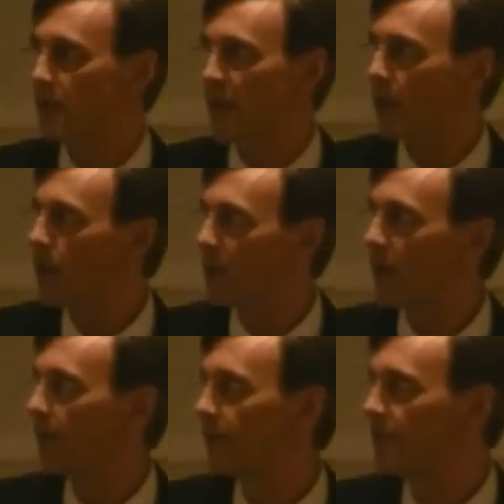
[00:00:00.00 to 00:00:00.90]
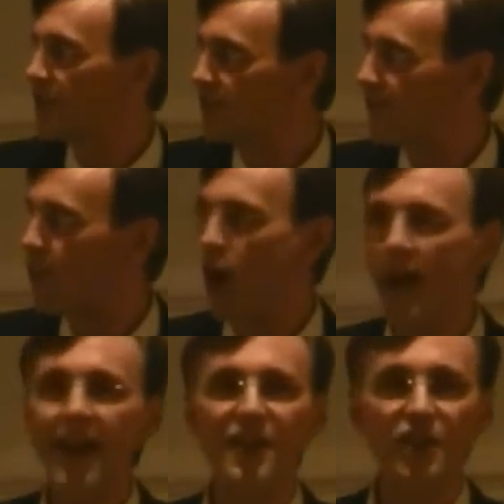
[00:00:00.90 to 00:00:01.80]
men and women have
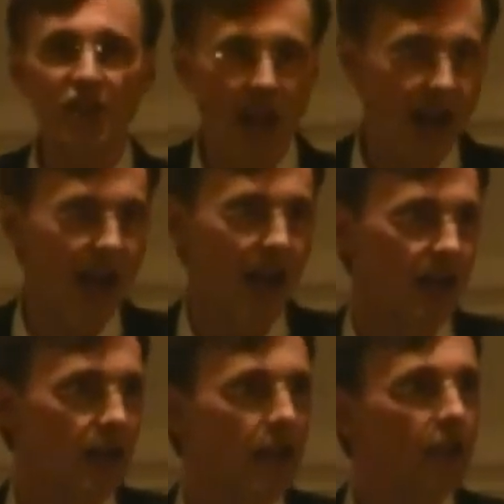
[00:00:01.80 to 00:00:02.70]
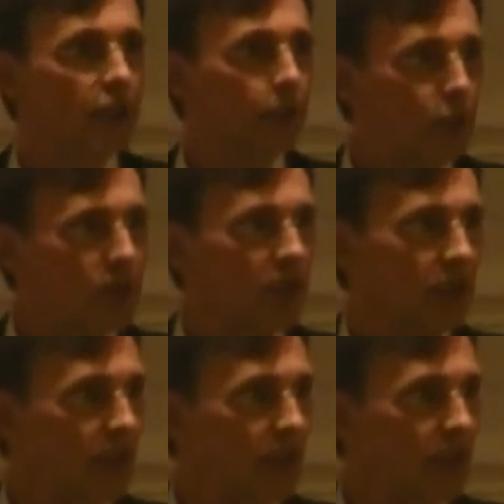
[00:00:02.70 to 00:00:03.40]
fought and died to protect